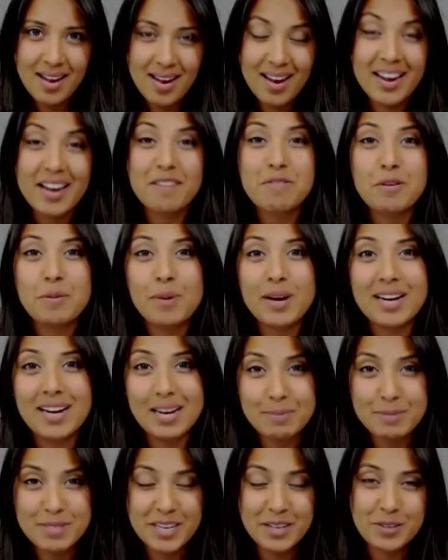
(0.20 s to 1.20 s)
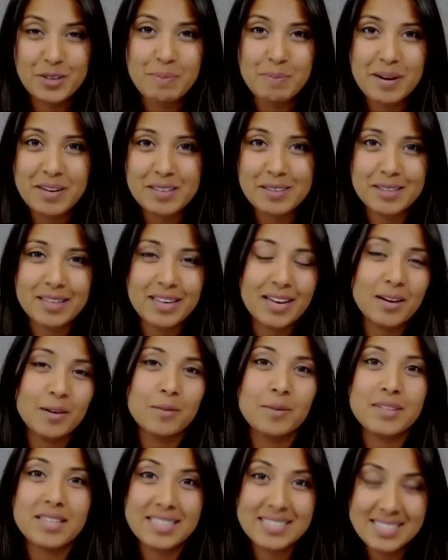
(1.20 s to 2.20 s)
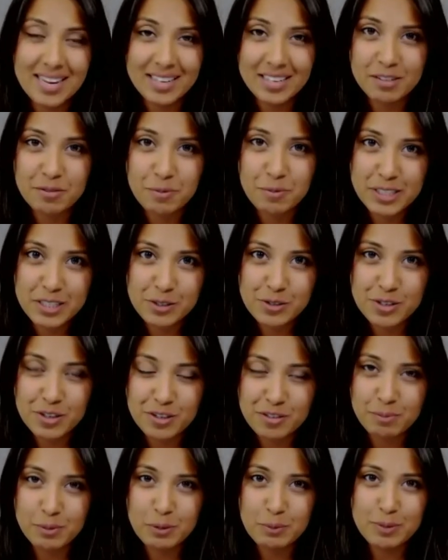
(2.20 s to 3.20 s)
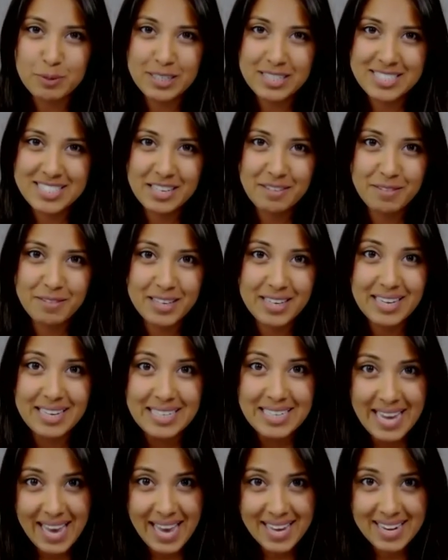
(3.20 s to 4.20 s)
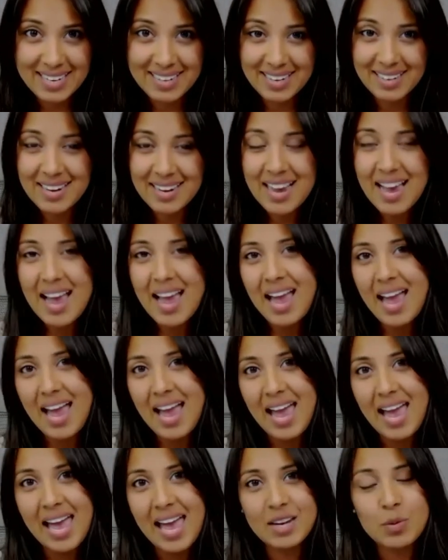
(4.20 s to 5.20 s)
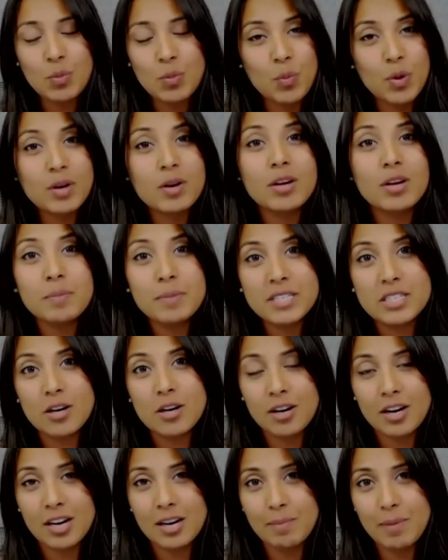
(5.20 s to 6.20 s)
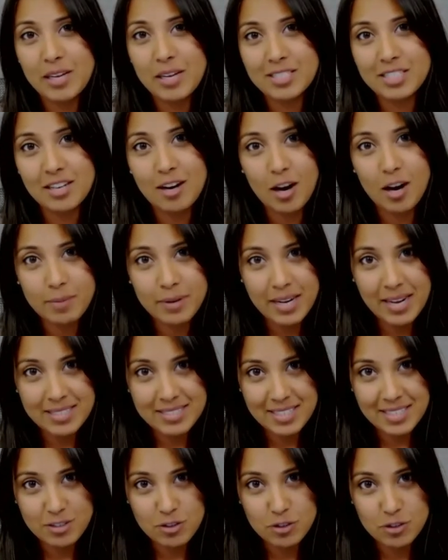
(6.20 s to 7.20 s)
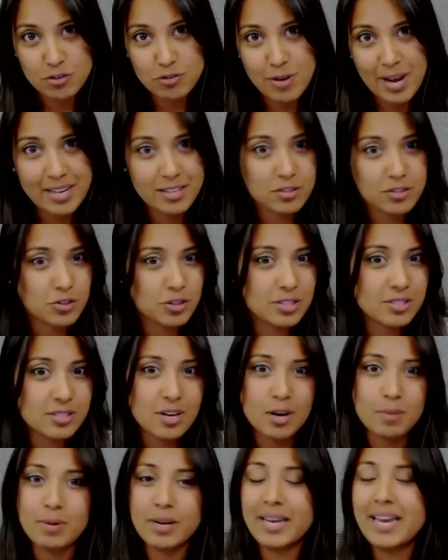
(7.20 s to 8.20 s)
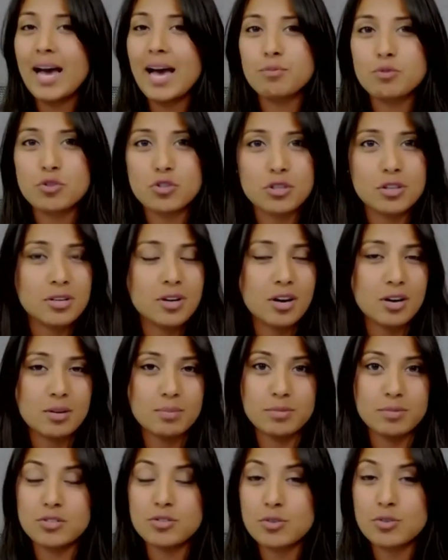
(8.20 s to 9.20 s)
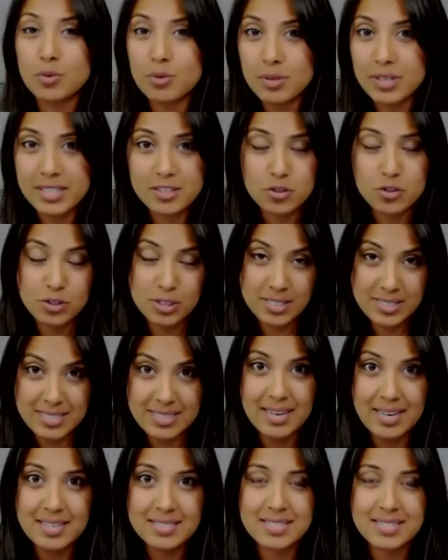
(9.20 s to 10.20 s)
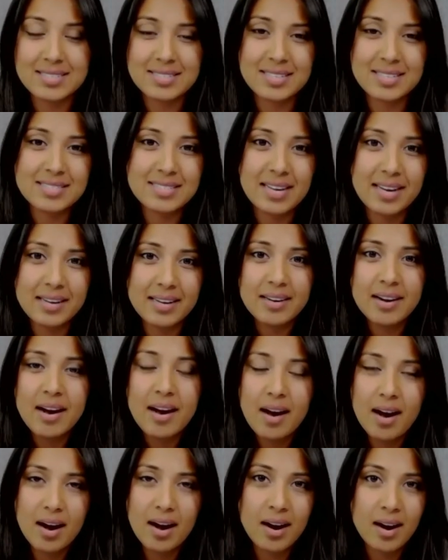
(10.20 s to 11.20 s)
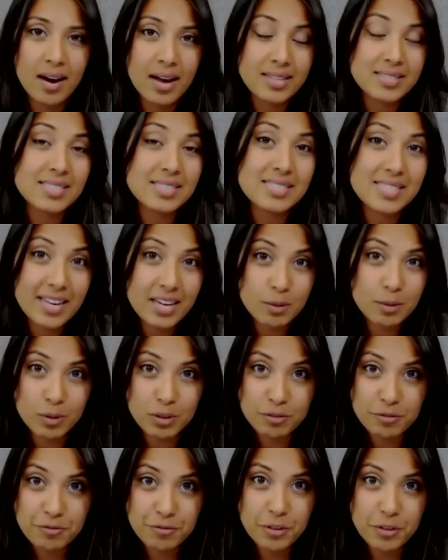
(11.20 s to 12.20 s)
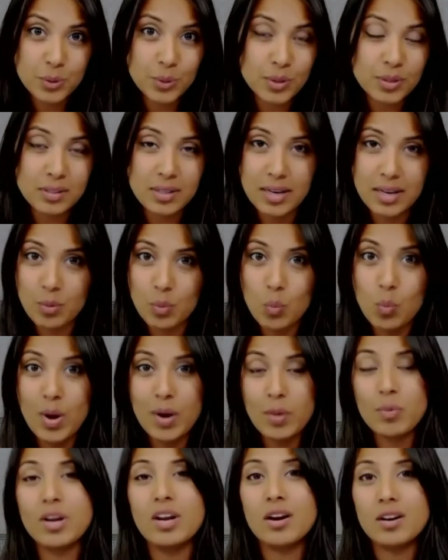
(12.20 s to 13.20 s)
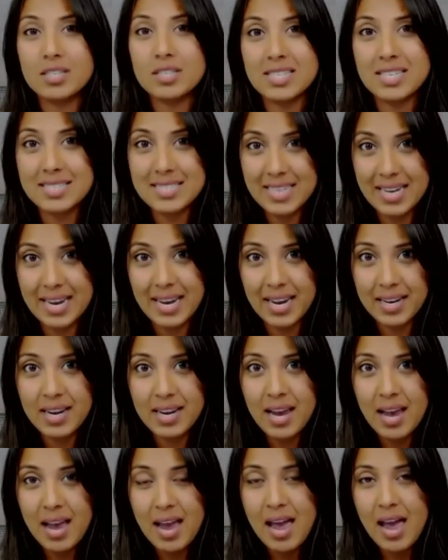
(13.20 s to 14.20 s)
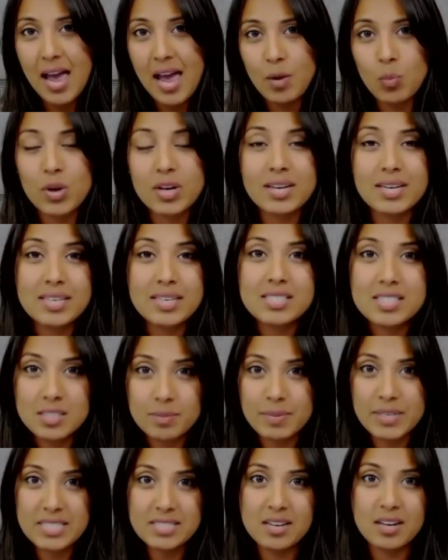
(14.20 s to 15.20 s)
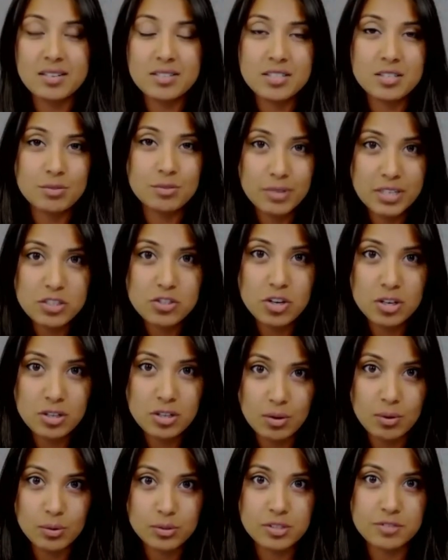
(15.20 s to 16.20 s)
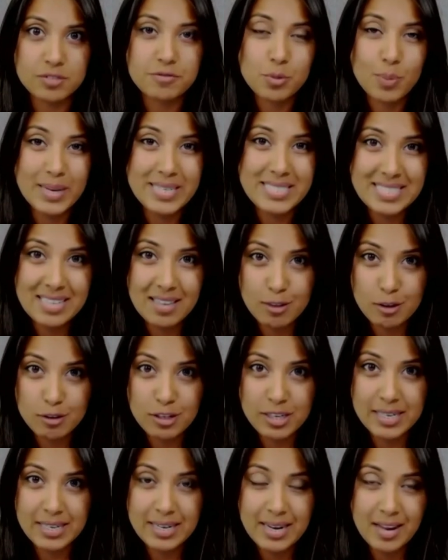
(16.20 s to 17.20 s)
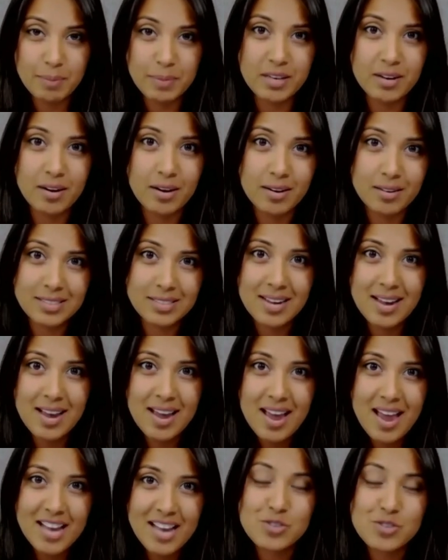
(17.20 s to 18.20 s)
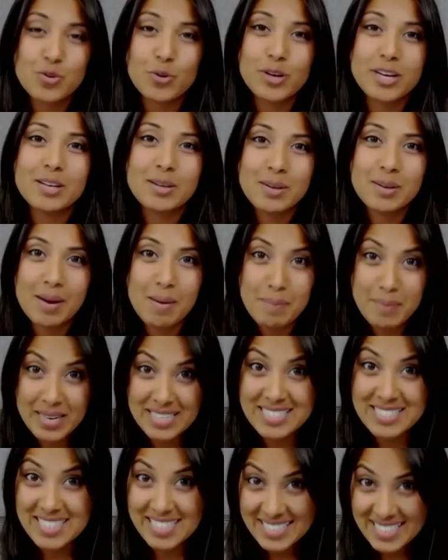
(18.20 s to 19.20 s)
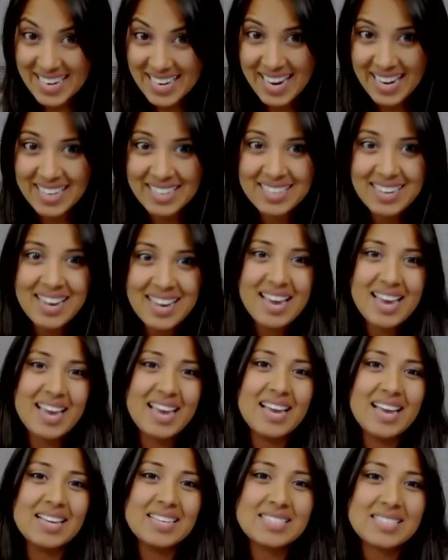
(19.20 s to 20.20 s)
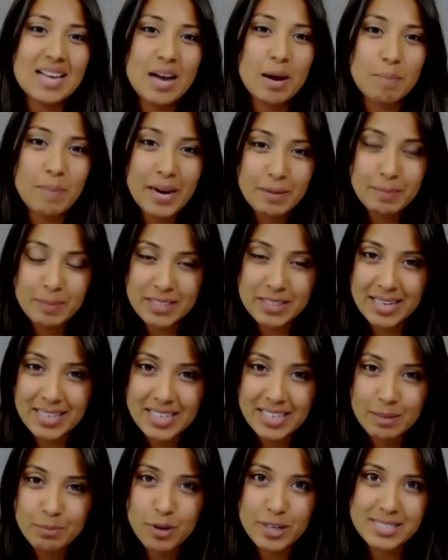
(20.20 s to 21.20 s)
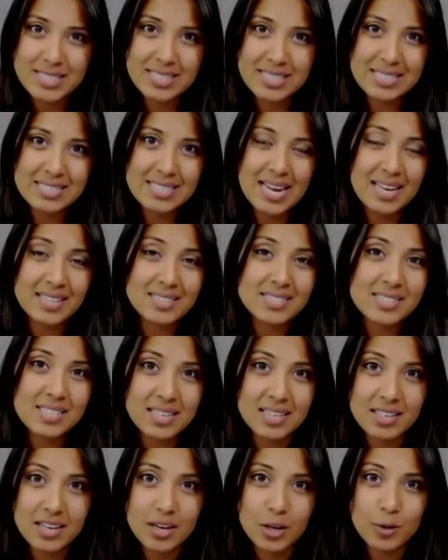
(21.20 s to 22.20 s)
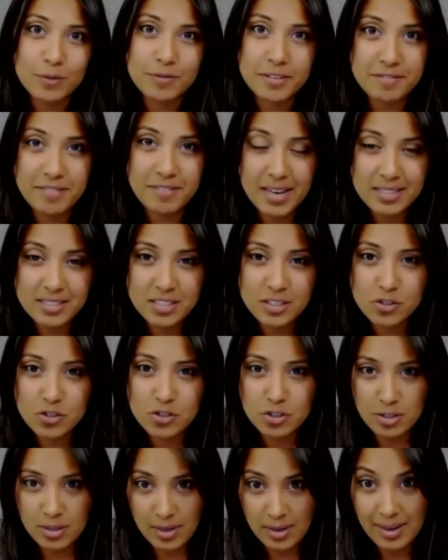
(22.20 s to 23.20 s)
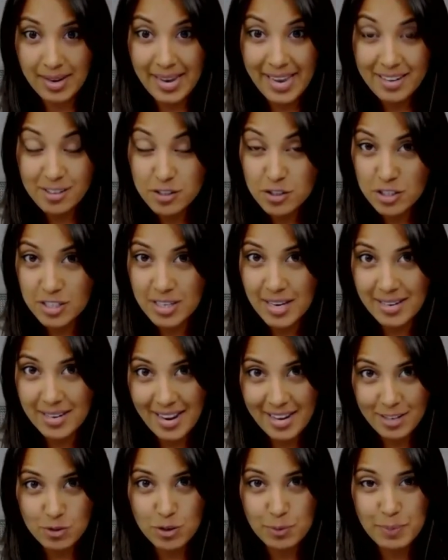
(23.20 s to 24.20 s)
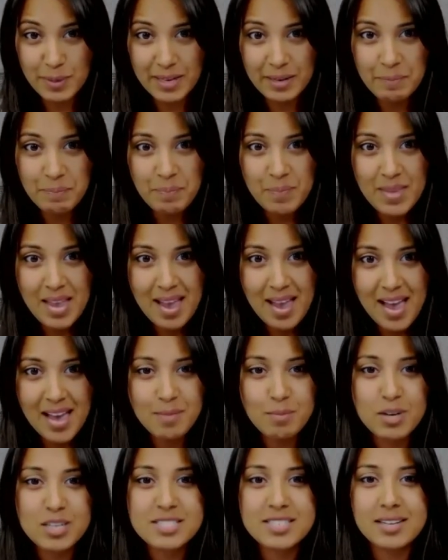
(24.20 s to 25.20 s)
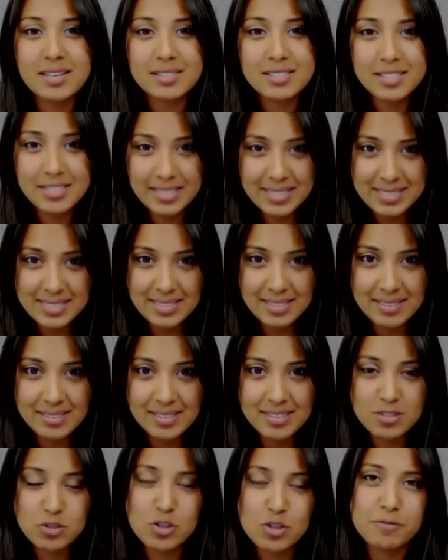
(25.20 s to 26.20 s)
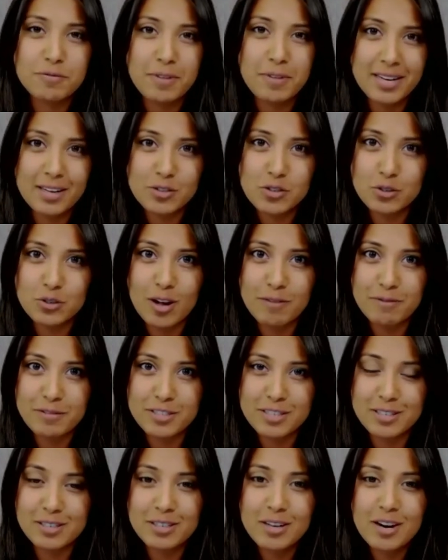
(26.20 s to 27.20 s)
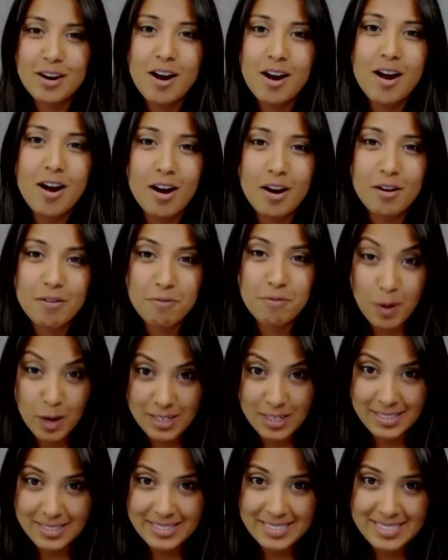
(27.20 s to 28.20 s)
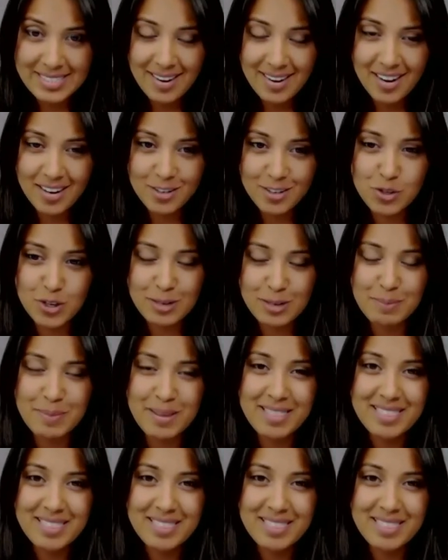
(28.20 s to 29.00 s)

Hi, everyone. I'm Sandra Mergulhão, the executive producer of Bloomberg TV in Canada. And we're going to be talking about decarbonization strategies, carbon capture, carbon storage, CCS, as they say, uh, and sustainable fuel, and where we are today and what needs to be done to reach our goals of 2030 and beyond. And joining me today is uh, Mike Belenkie, President and CEO of Advantage uh, Energy and Entropy, and Marcel Teunissen, Chief Financial Officer of Parkland. Uh, gentlemen,